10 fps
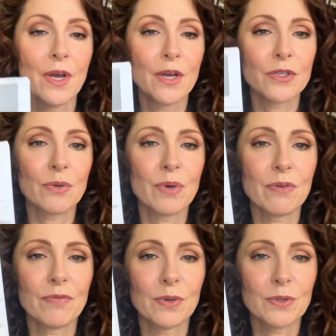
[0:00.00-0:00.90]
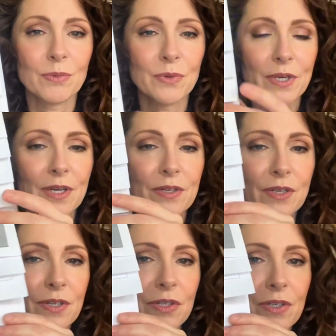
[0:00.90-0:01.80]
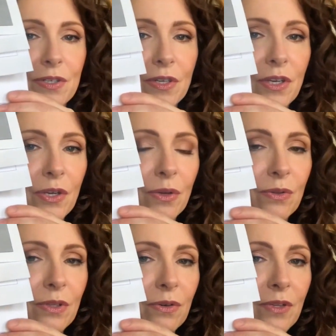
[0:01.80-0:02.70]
So what a foldable is, it's just a cute little